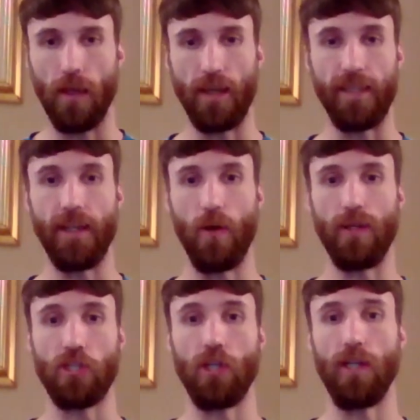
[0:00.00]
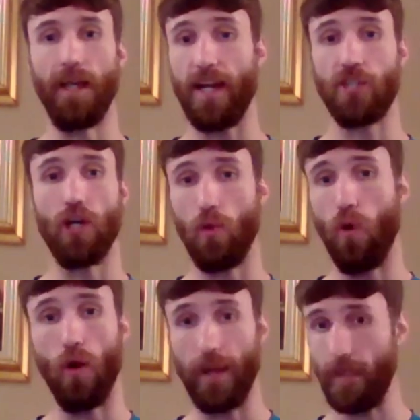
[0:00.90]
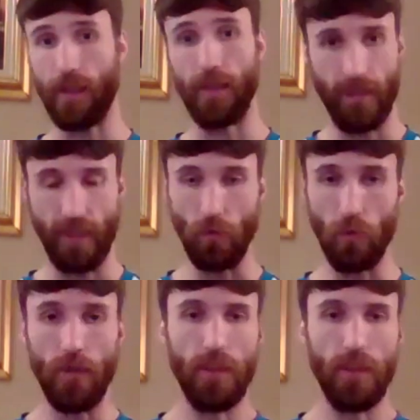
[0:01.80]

Like, you know, literally, yeah. headshot warning, continue.